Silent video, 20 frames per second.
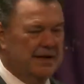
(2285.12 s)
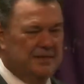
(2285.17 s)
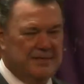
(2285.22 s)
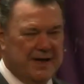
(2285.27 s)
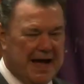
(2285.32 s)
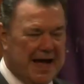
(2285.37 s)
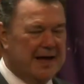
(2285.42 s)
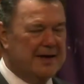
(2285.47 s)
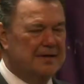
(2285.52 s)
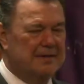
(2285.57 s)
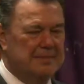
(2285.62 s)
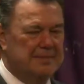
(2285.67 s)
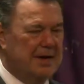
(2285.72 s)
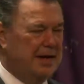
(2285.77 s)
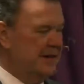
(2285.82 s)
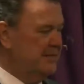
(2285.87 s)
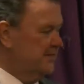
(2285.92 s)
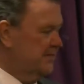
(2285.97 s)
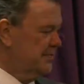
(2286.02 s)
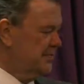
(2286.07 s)
of Adam.
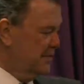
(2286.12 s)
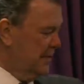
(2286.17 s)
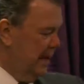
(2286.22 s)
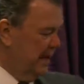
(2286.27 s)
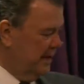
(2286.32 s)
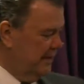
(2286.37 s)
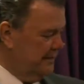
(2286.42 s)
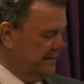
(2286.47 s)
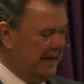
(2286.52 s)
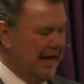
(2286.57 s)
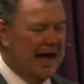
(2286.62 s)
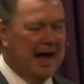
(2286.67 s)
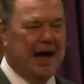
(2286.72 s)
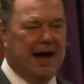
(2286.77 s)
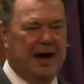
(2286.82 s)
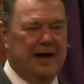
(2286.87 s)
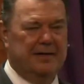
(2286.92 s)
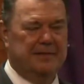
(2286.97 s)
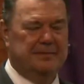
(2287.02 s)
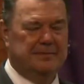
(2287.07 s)
He's a son of
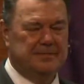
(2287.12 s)
God.